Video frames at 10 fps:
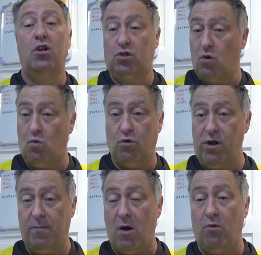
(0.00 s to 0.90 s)
Don't worry
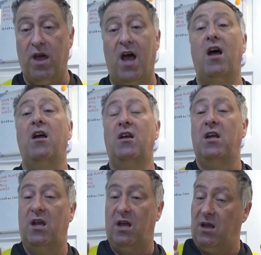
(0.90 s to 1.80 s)
about
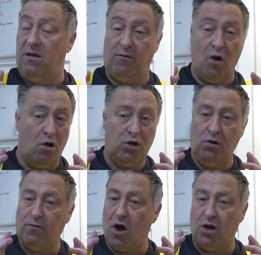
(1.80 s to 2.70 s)
that. All
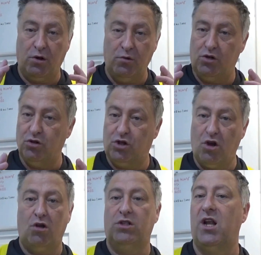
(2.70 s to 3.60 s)
you've got to do is just
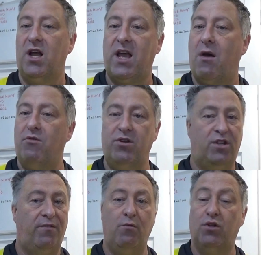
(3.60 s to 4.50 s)
talk to that camera as
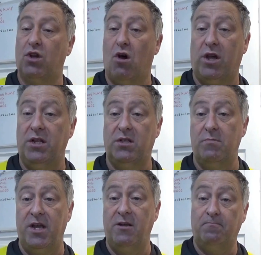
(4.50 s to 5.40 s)
if you were talking to
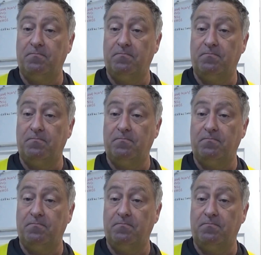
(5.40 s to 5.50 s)
me.